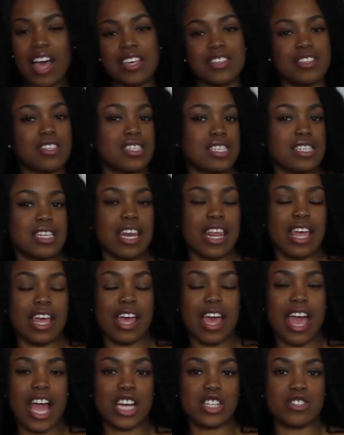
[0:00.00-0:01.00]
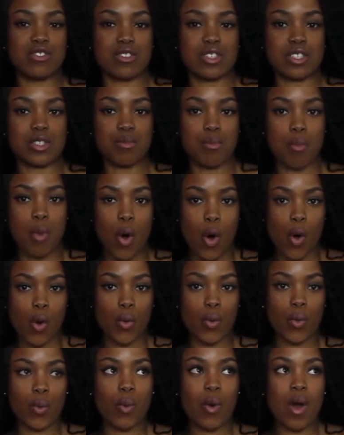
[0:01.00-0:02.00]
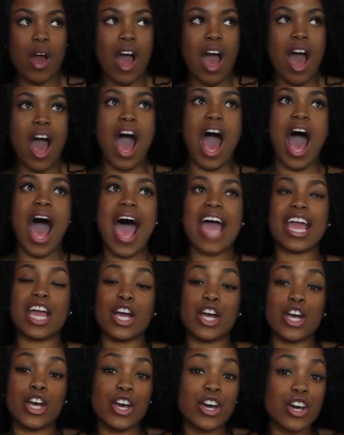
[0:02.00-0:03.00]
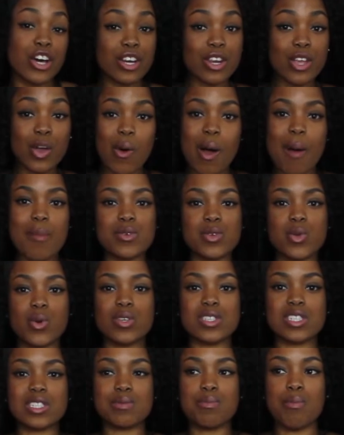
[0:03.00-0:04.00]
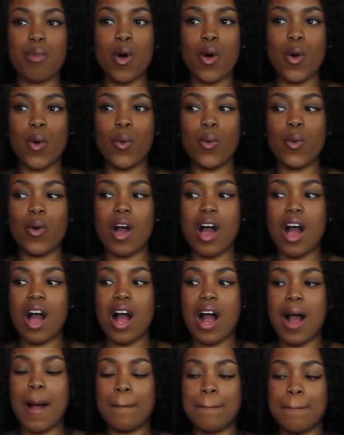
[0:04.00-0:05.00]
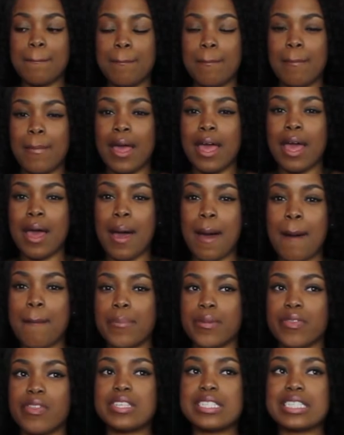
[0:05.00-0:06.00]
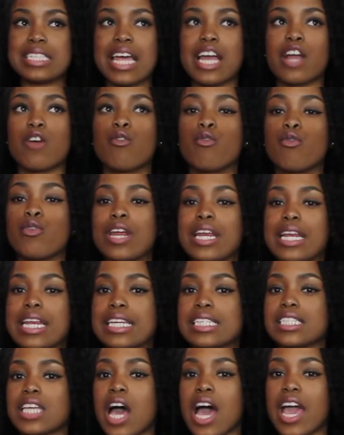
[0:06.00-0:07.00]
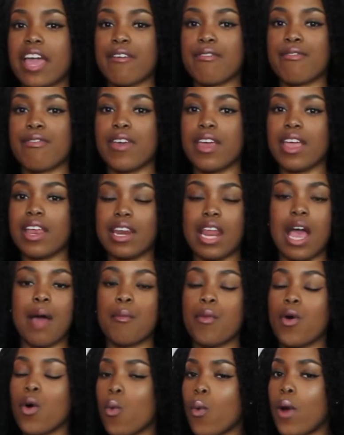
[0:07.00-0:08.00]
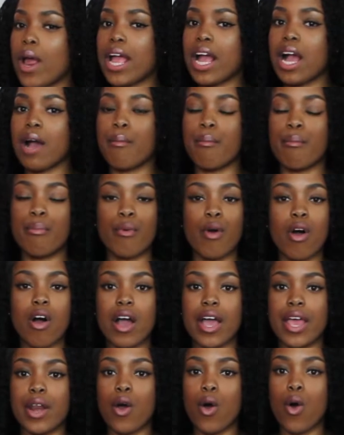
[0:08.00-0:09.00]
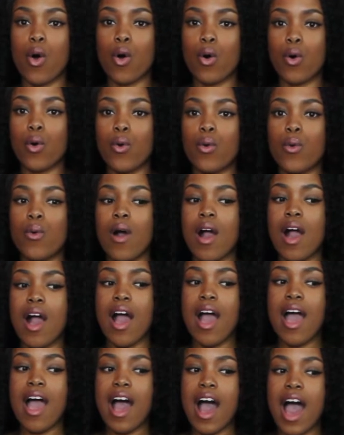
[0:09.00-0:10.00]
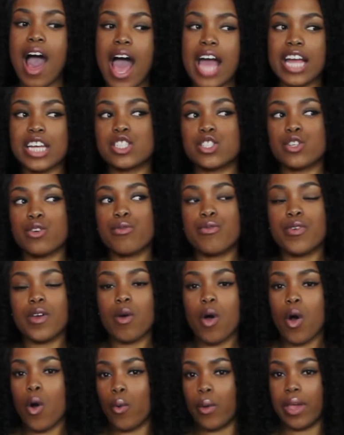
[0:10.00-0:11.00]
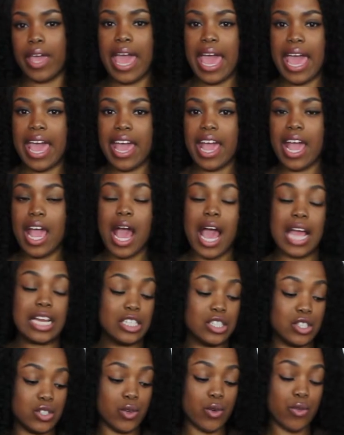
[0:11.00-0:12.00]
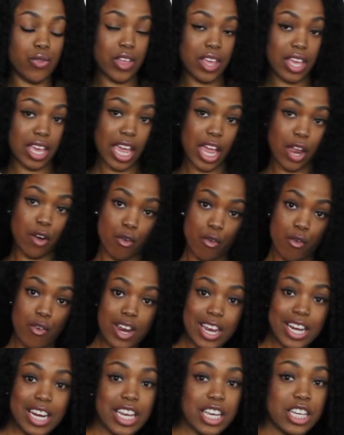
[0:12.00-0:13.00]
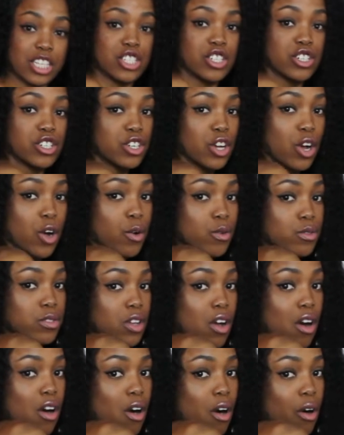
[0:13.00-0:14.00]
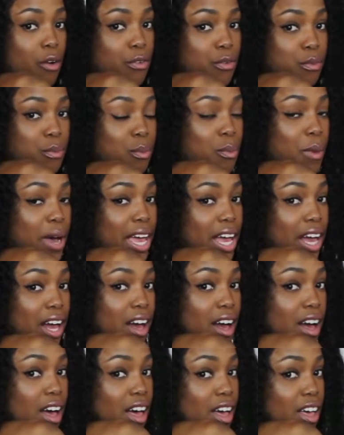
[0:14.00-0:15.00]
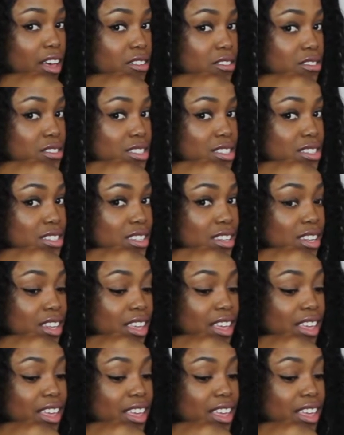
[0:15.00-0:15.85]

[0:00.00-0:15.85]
This is an extra small. I could go up to a small, but this is like really tight fitting. I'm not wearing a bra at all. I do feel okay. I do think it really shows off my curves.